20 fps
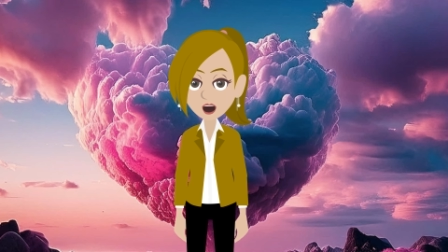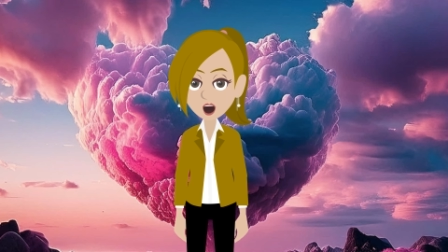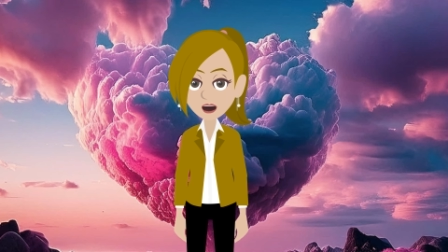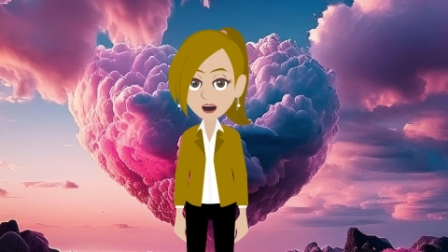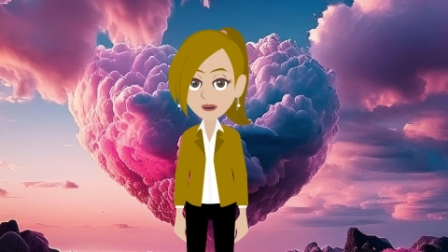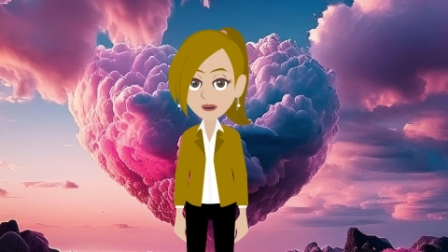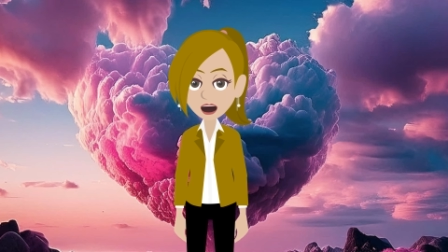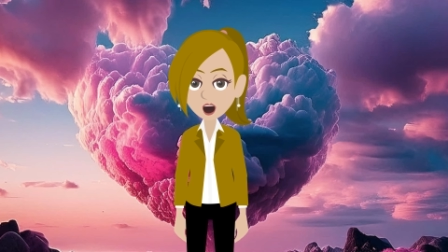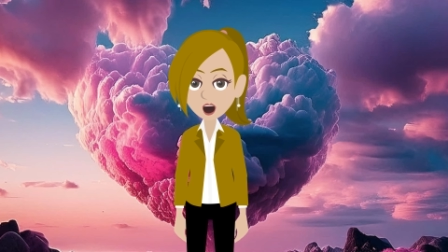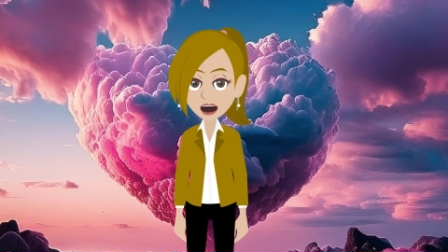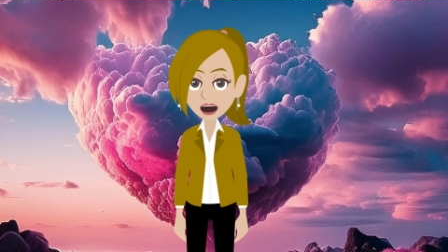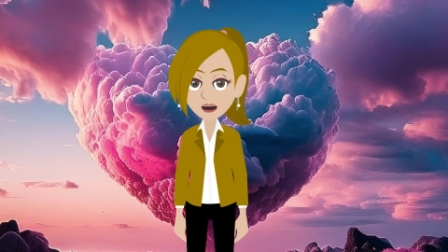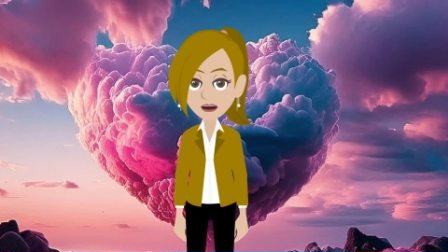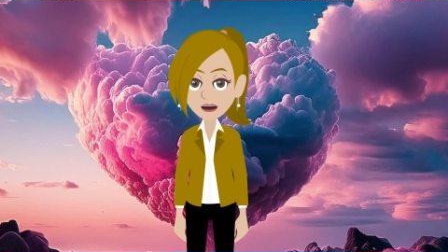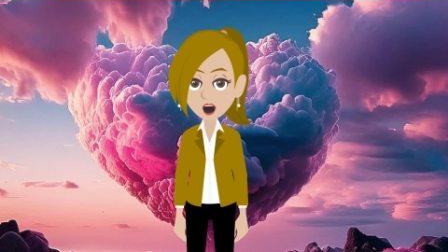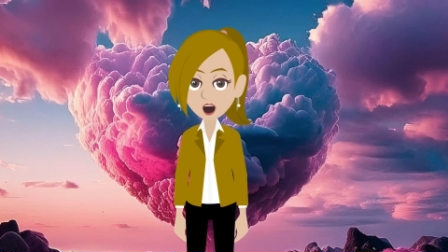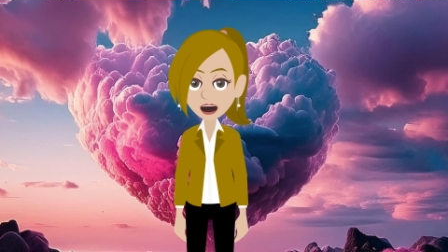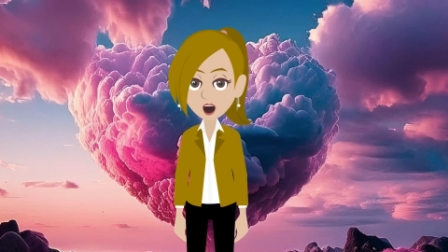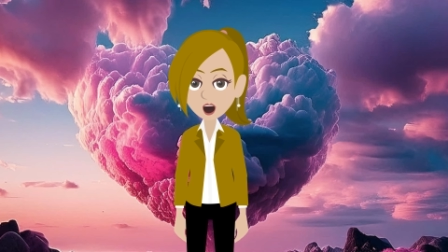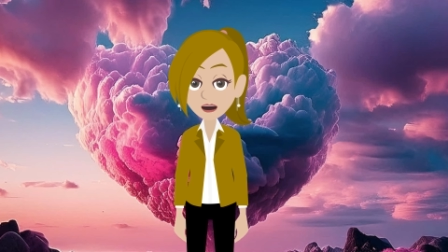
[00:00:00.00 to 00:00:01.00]
what you don't want,
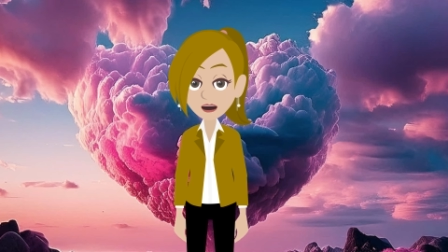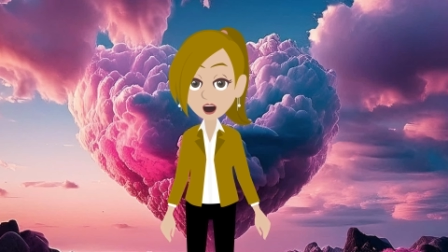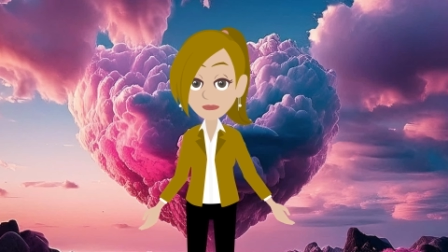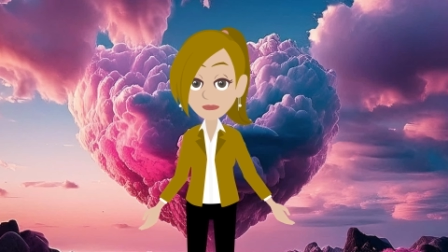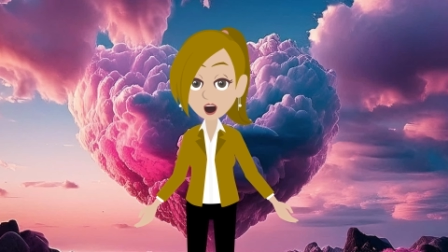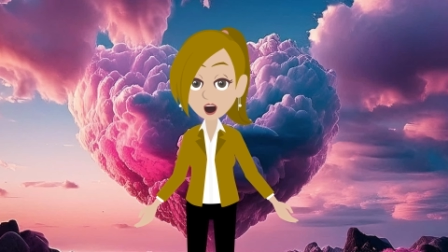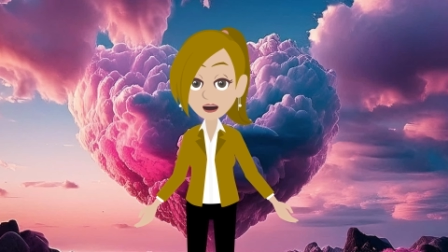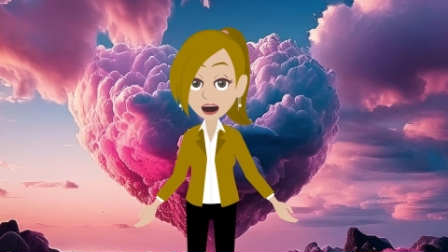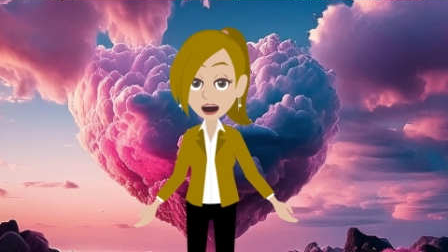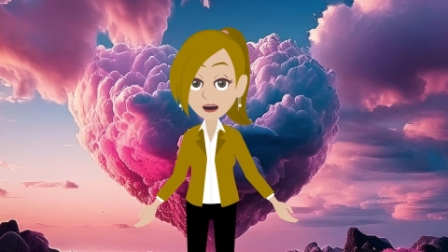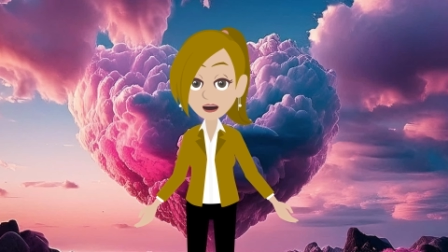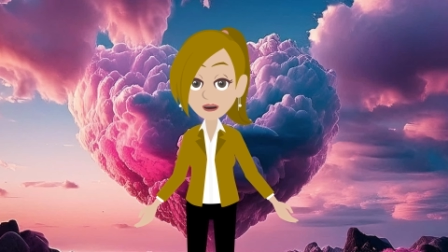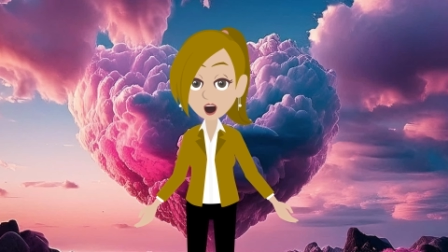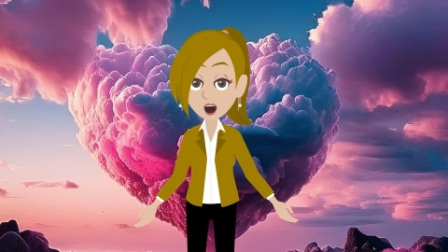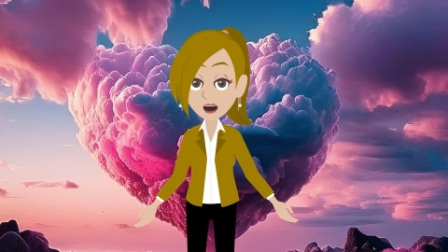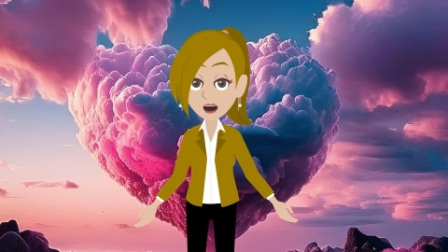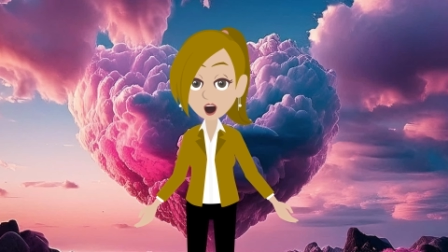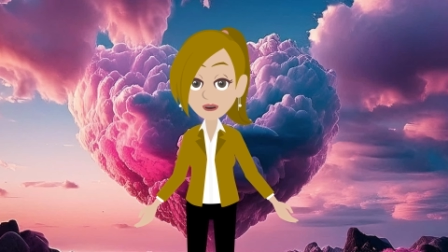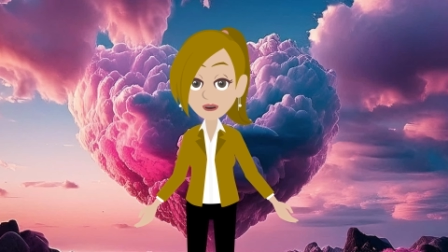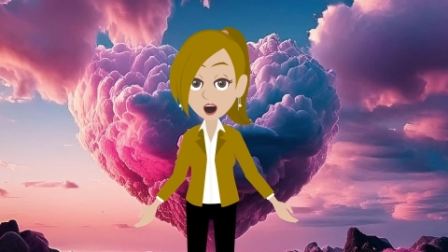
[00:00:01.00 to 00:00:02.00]
you know what you do want. In
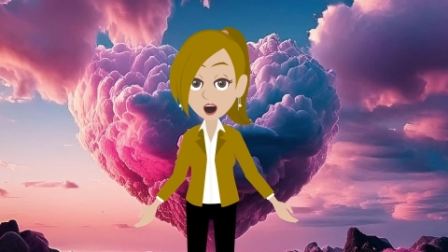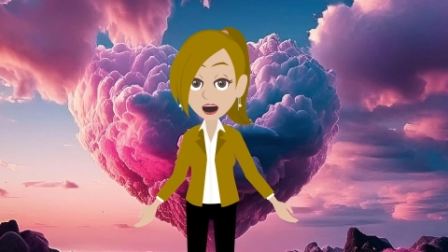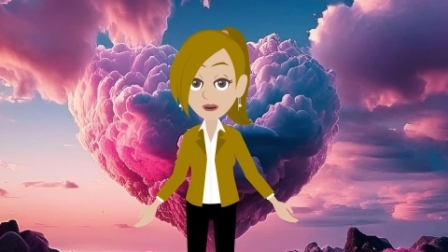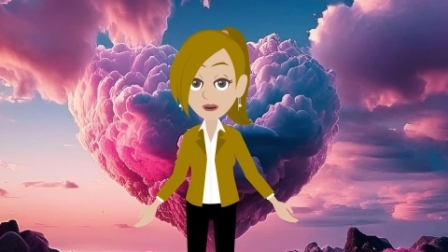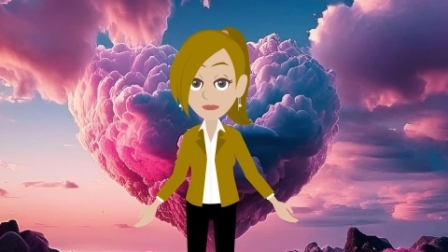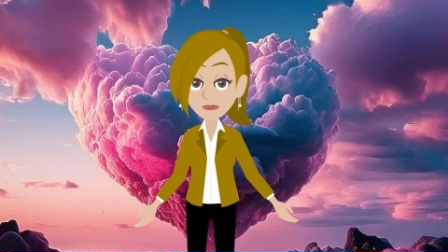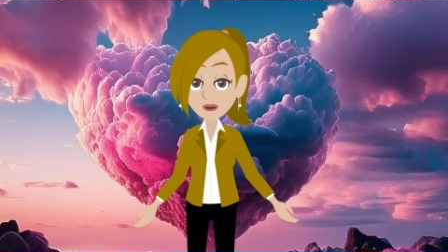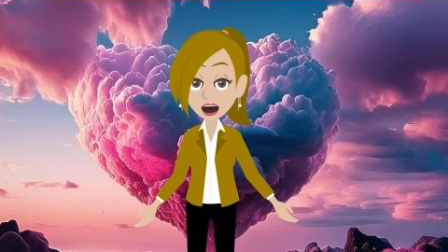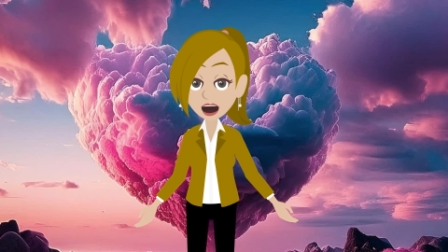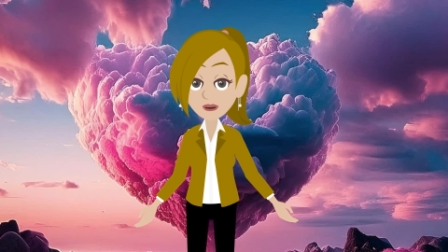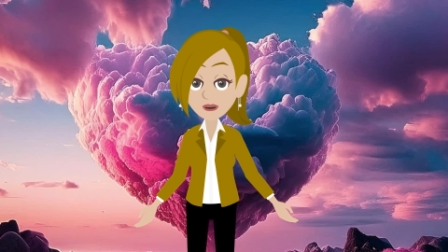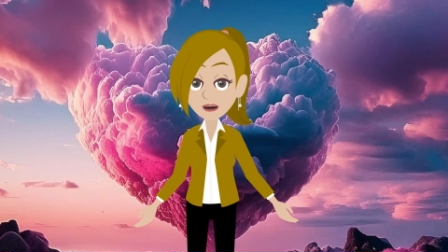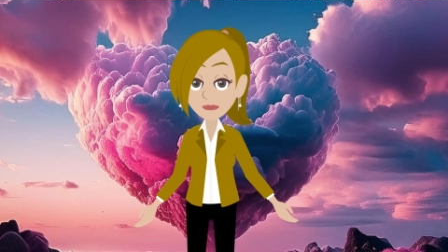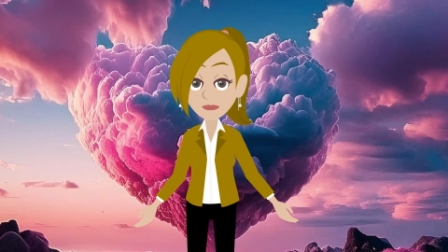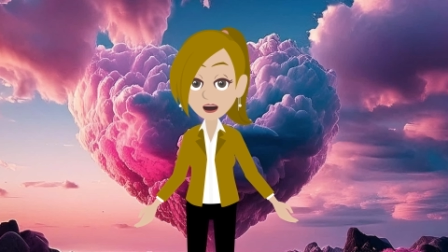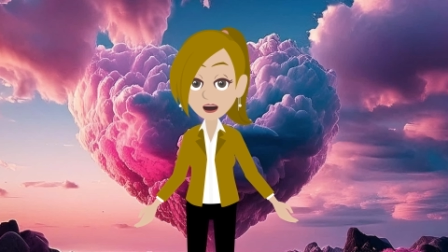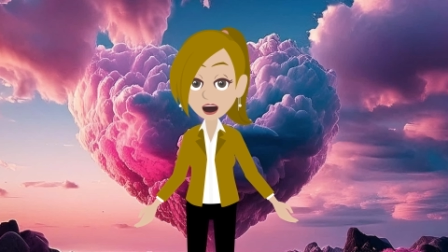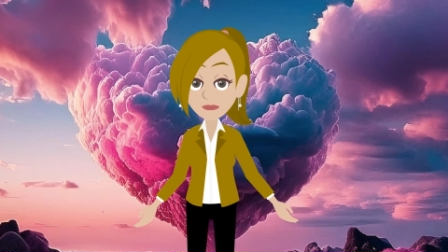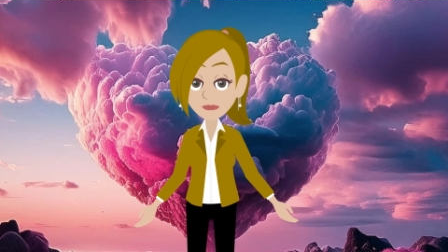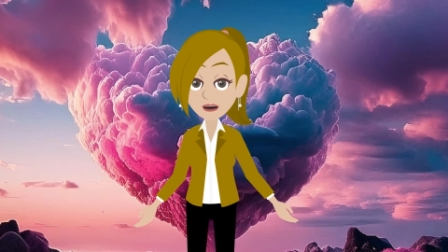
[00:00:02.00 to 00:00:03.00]
other words, that's that
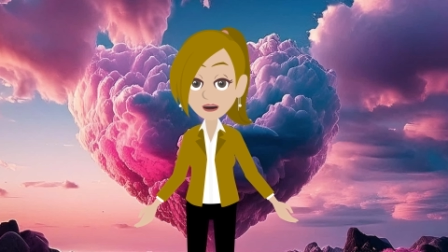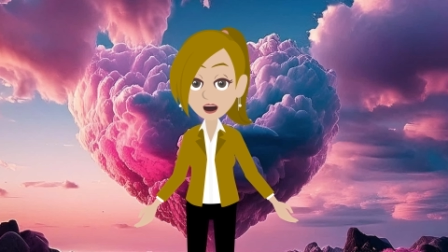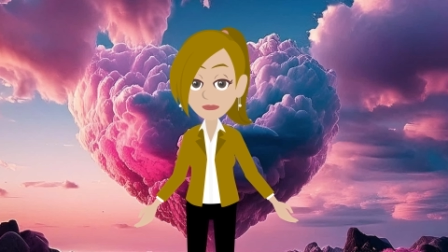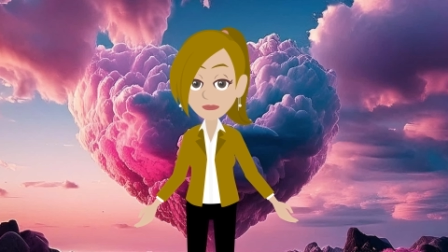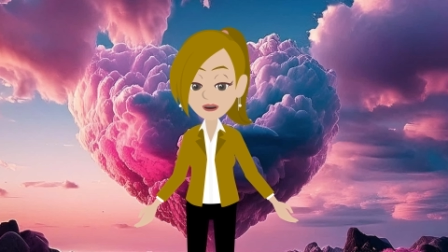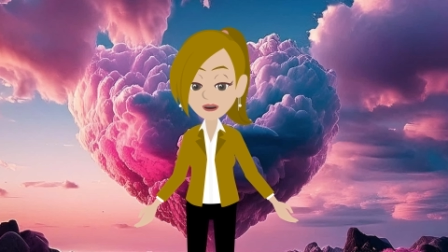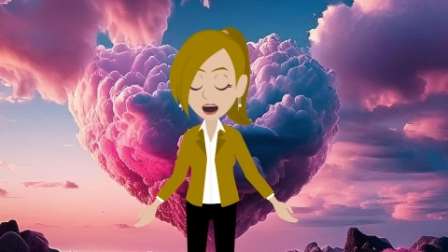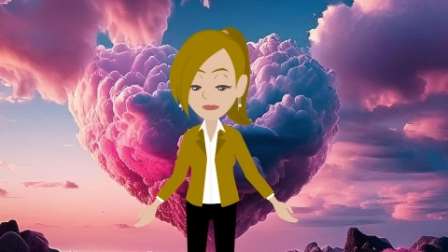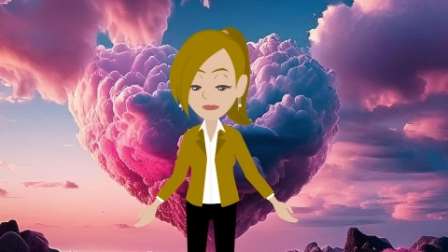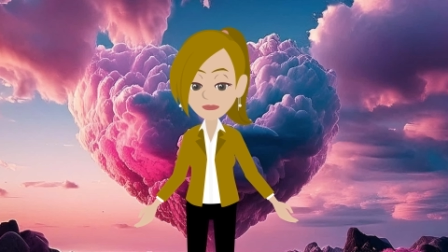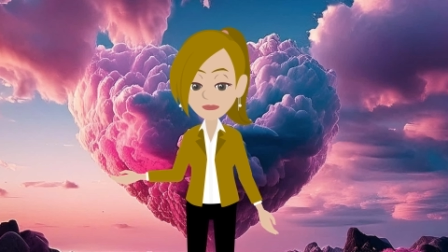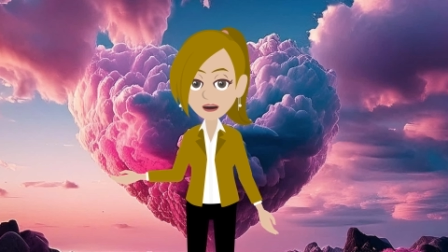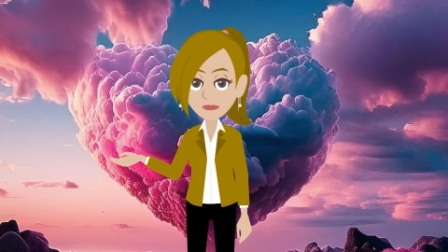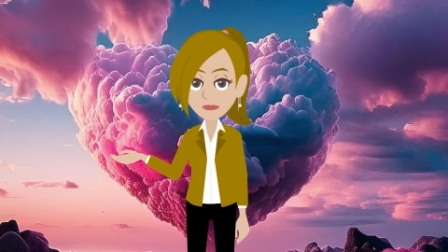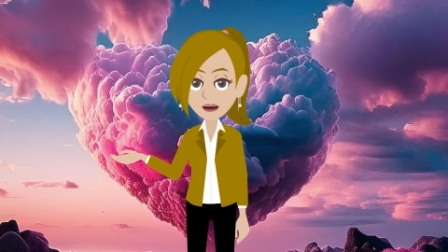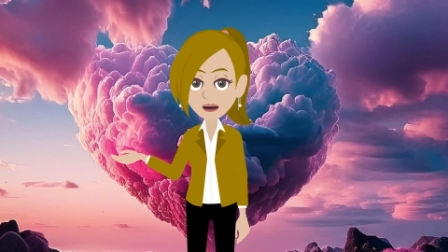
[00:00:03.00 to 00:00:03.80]
deciphering process,